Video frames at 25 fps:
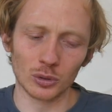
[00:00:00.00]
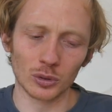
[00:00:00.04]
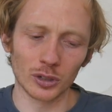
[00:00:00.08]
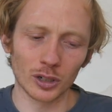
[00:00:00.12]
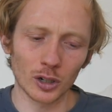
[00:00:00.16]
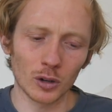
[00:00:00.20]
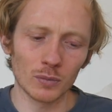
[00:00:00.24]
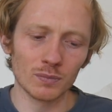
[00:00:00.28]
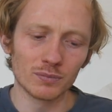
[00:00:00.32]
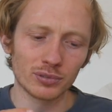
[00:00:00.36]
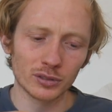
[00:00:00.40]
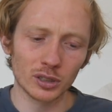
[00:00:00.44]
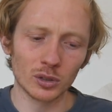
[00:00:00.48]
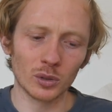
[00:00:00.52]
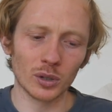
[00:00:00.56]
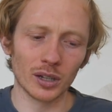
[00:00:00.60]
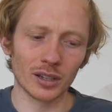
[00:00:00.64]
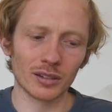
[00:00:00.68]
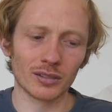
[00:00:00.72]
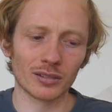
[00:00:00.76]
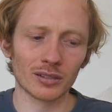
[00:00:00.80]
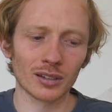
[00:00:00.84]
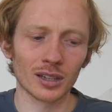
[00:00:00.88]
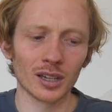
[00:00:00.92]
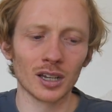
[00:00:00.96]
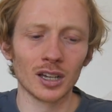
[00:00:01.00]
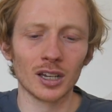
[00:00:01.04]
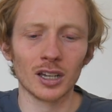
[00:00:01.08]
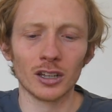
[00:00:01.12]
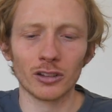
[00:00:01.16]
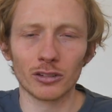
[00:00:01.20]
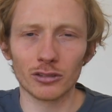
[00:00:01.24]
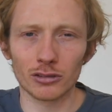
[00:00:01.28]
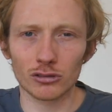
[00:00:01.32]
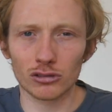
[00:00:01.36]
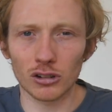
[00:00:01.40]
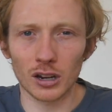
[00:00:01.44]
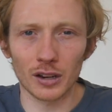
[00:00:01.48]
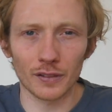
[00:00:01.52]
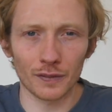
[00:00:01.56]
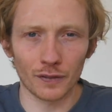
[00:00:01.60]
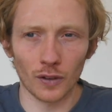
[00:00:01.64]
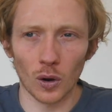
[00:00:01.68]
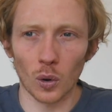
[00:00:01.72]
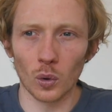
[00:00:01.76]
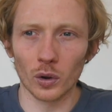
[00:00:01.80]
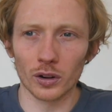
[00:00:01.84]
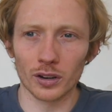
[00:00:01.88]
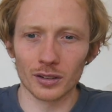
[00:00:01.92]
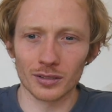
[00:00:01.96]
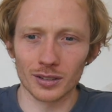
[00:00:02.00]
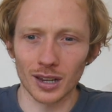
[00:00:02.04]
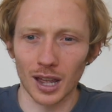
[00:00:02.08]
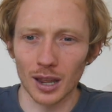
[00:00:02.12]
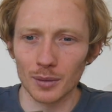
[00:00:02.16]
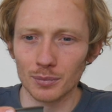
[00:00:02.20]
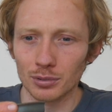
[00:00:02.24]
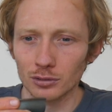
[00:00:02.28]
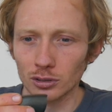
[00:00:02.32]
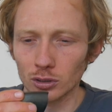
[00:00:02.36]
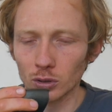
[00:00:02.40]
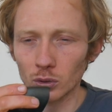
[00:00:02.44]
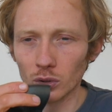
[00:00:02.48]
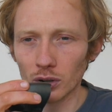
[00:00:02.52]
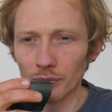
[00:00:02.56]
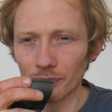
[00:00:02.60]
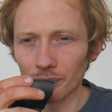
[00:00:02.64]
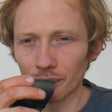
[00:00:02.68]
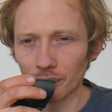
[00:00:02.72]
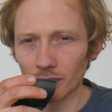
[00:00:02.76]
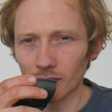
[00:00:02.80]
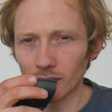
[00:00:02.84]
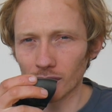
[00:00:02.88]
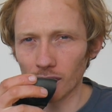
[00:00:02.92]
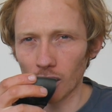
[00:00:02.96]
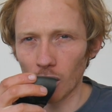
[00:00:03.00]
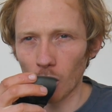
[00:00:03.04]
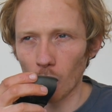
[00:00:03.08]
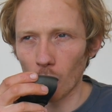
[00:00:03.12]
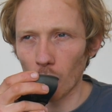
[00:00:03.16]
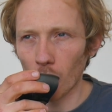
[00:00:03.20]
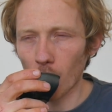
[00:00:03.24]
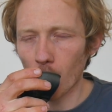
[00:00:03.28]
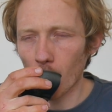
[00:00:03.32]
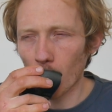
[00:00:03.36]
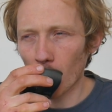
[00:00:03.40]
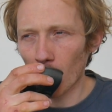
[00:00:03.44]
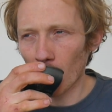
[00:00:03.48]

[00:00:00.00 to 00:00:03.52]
You don't brew as straightforward as I brew. So,